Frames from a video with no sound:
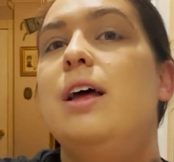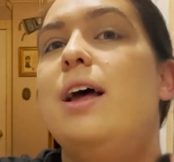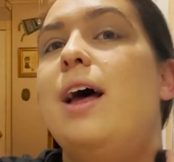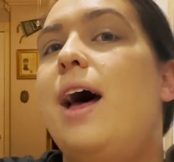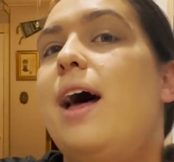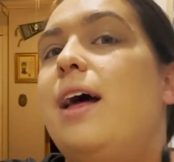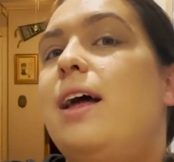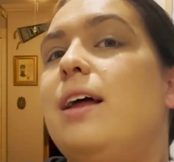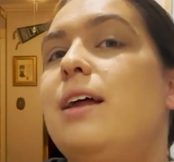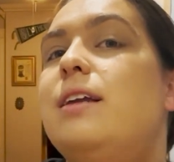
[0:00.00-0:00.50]

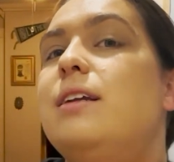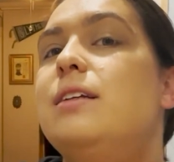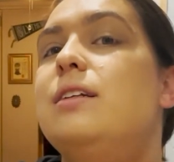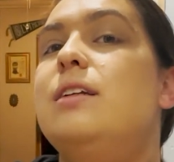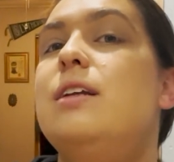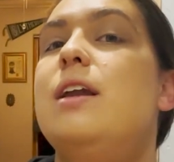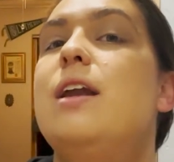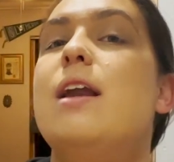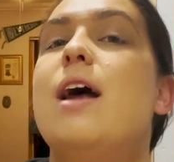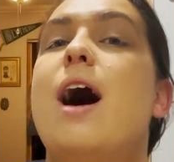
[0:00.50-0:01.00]

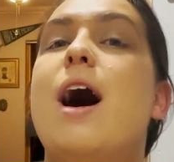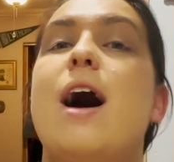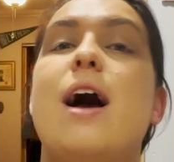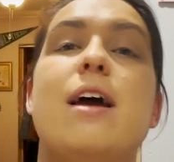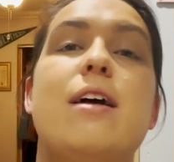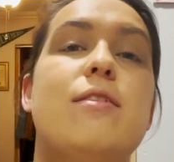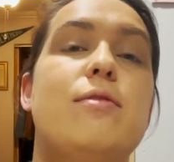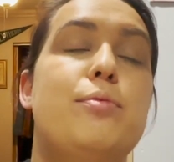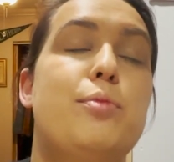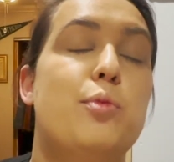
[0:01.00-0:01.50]
And
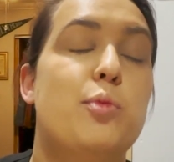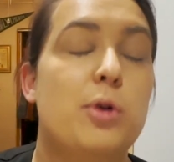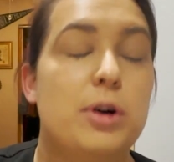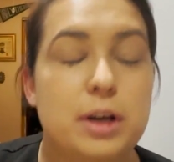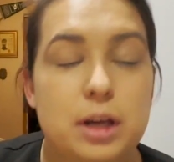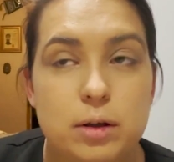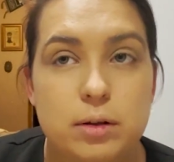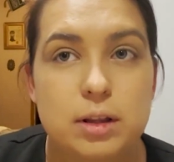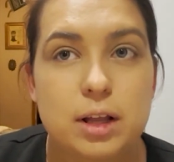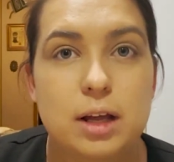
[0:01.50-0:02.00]
I've been
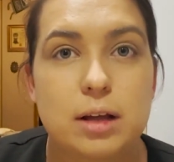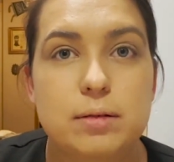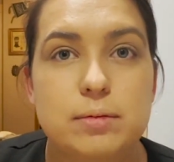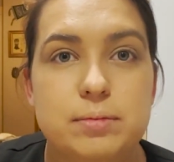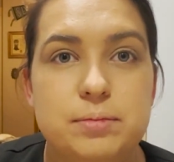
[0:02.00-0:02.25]
working on that,